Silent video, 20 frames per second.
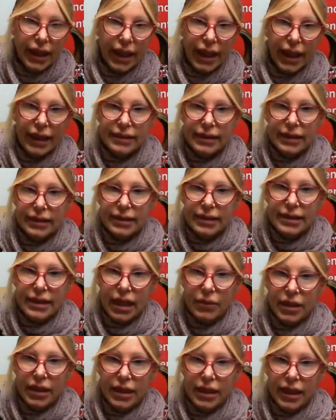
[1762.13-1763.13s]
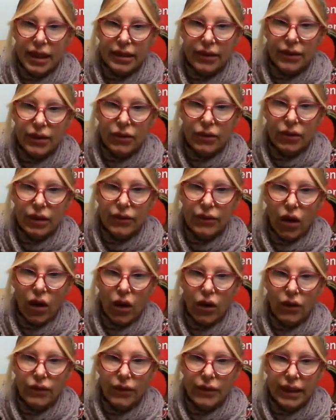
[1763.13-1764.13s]
has contaminated the river
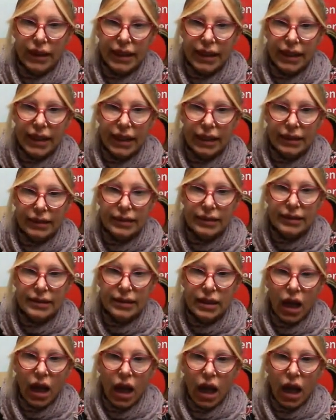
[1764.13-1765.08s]
over the years,